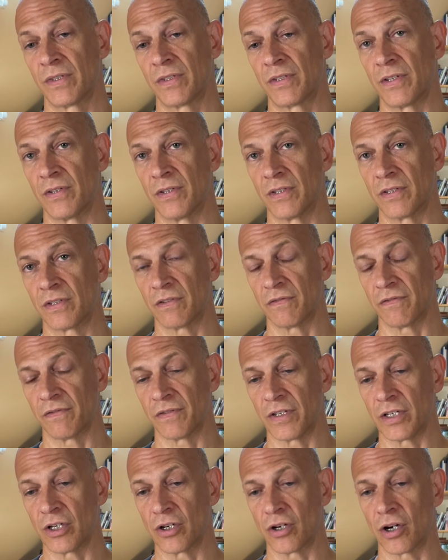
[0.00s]
to the
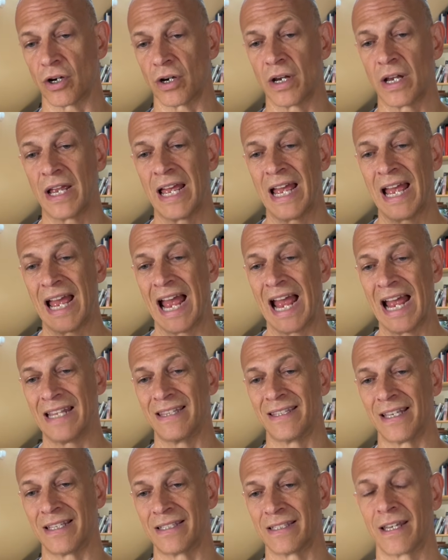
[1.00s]
severe
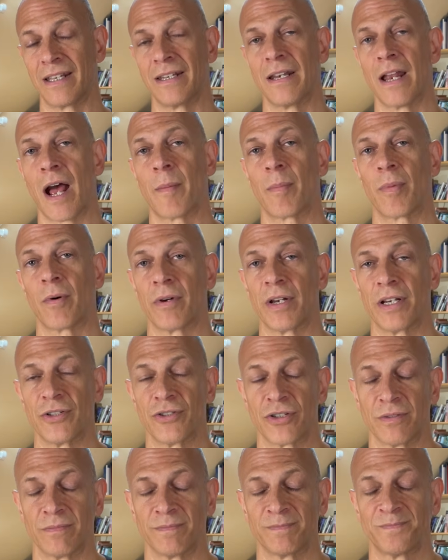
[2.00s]
and then get an
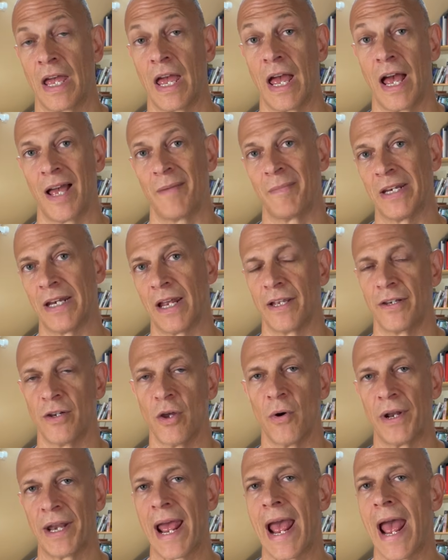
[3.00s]
operation. I mean, I
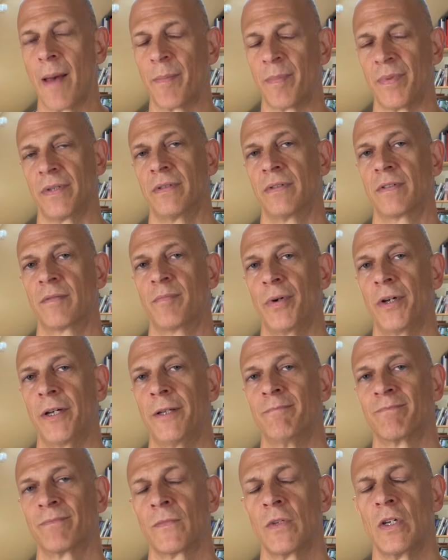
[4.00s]
know it happens, but